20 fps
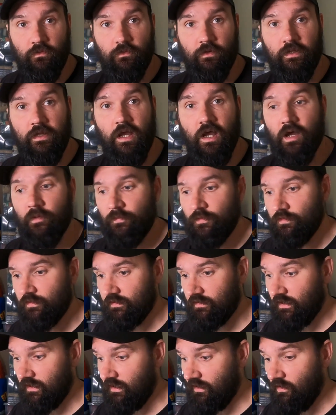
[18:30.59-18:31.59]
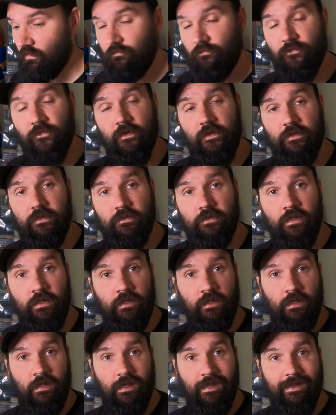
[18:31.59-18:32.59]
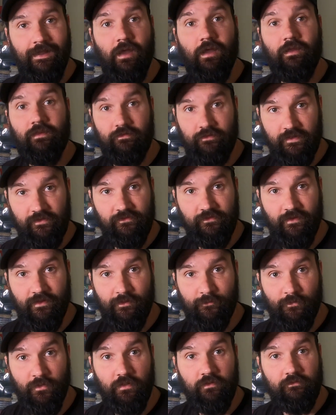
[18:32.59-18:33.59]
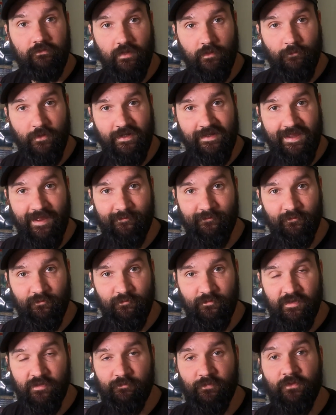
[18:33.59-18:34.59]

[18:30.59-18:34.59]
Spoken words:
on a car boot and hopefully this time take my camera with me.